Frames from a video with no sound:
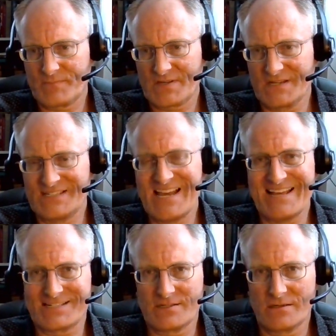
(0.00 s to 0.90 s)

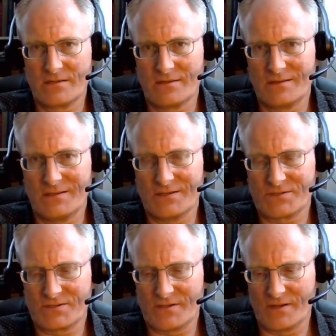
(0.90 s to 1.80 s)
contest the
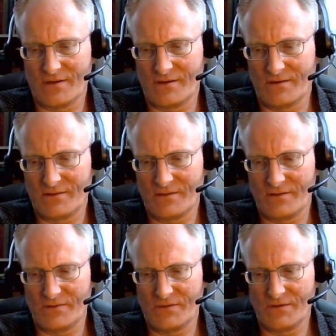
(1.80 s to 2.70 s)

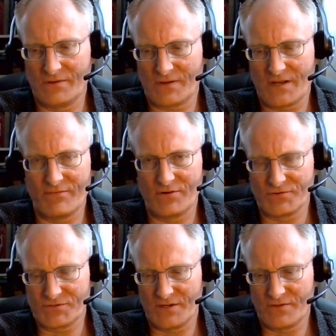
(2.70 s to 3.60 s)

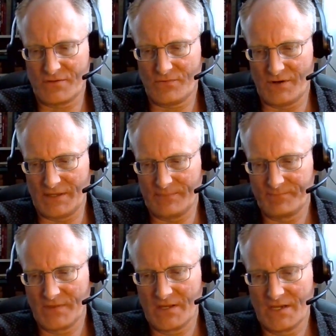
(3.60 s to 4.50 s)
governor's authority.
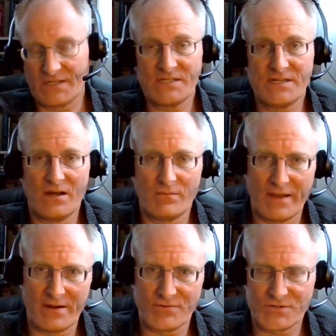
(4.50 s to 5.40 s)
It didn't help
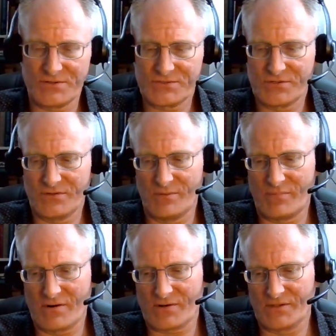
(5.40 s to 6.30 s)
matters also that
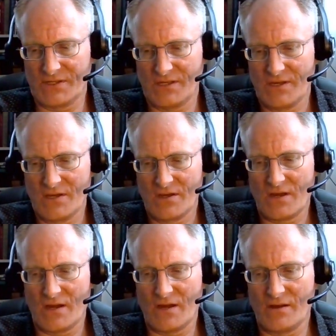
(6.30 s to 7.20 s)
Berkeley
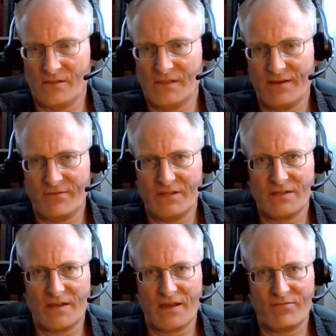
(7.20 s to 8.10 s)
levied
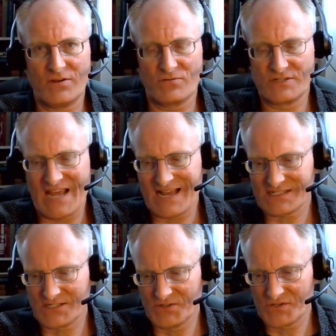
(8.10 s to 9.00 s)
heavier
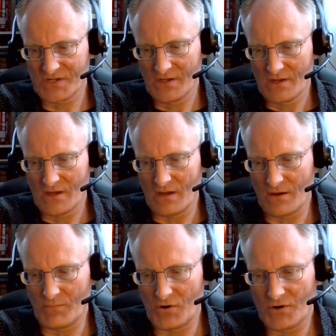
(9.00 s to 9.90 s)
taxes,
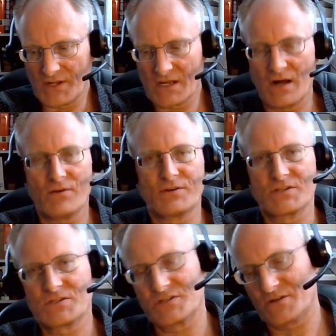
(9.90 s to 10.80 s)
hurting
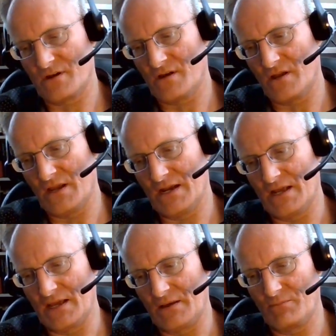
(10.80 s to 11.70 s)
colonists in
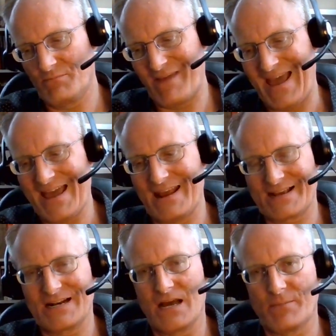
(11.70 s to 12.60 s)
a bad
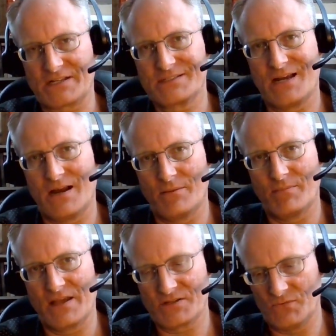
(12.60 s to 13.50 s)
economic time
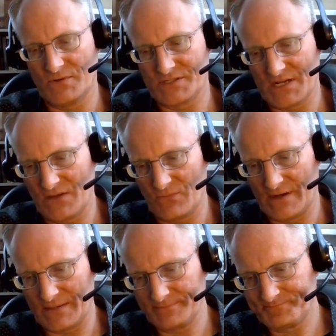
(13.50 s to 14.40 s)
as it was anyway.